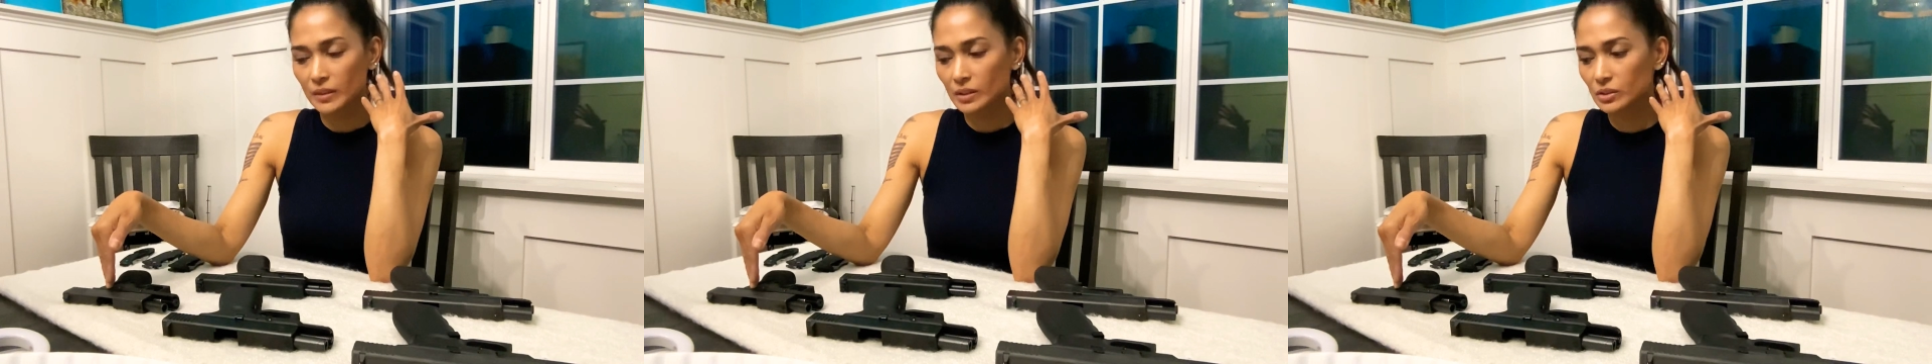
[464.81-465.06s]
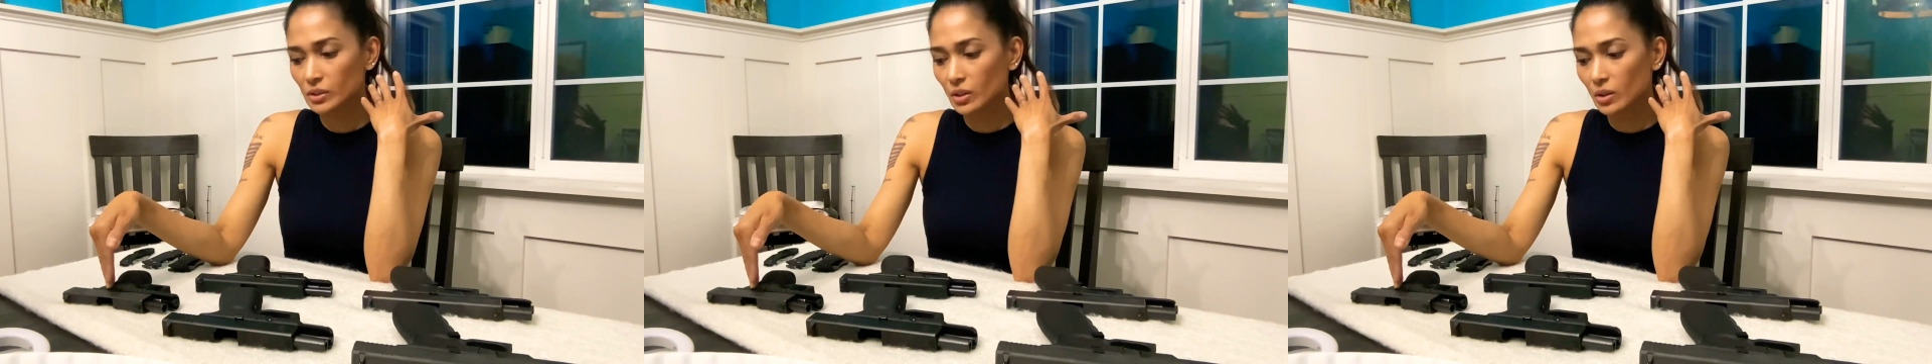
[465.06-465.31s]

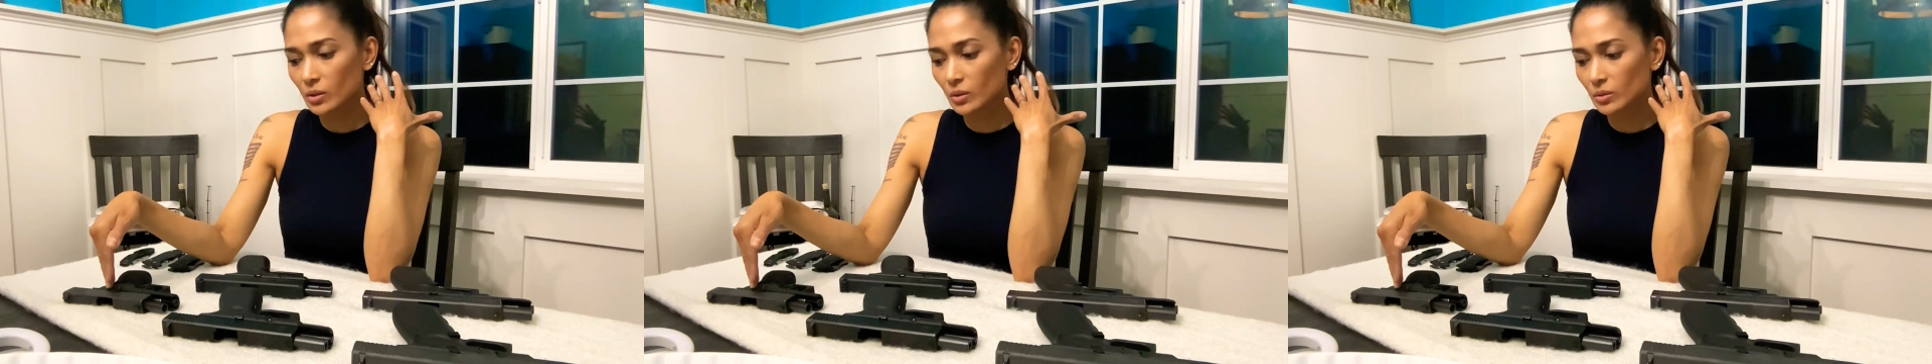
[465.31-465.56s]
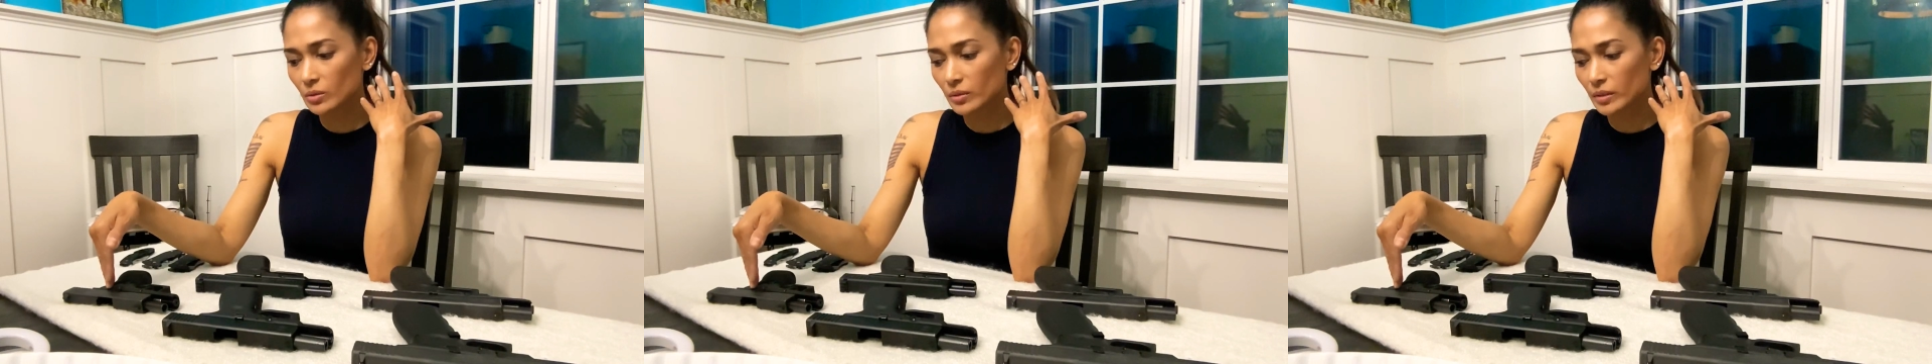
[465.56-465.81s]

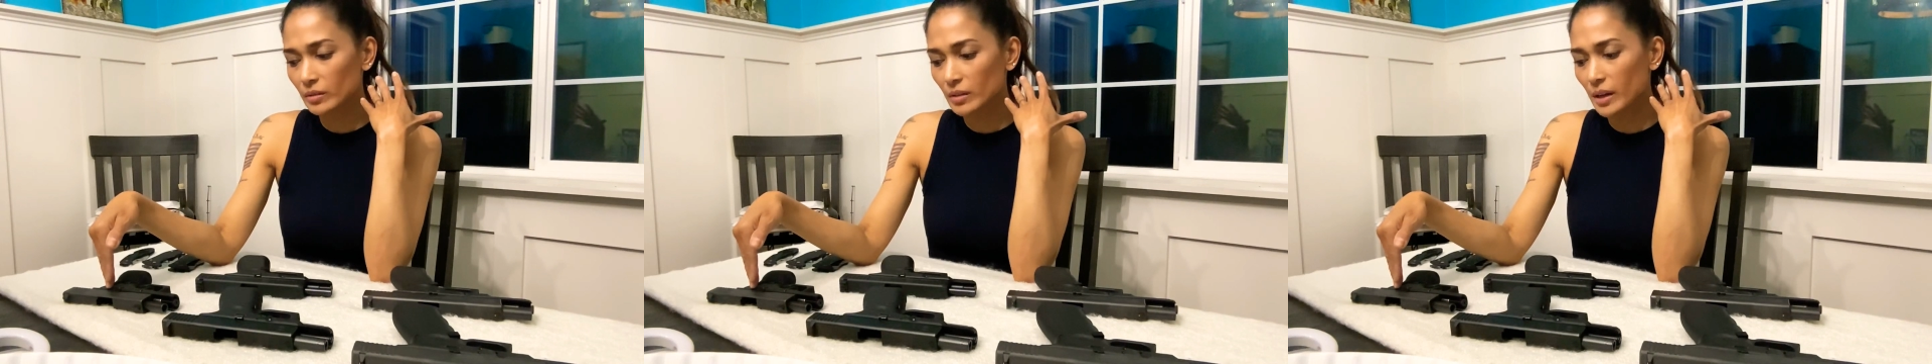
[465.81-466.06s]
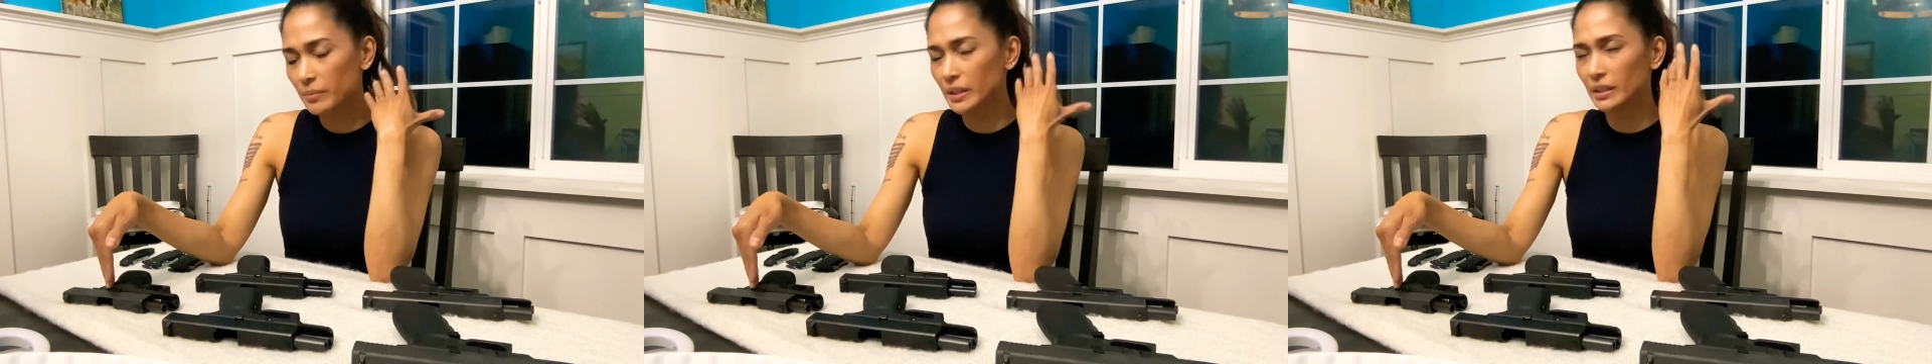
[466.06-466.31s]
So
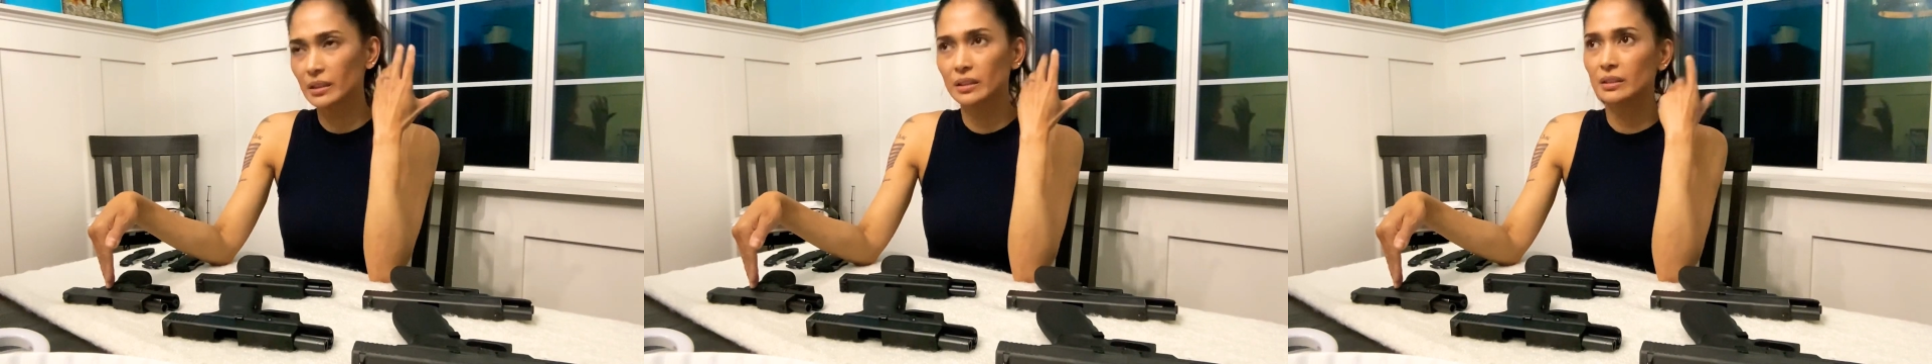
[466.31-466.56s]
I mean,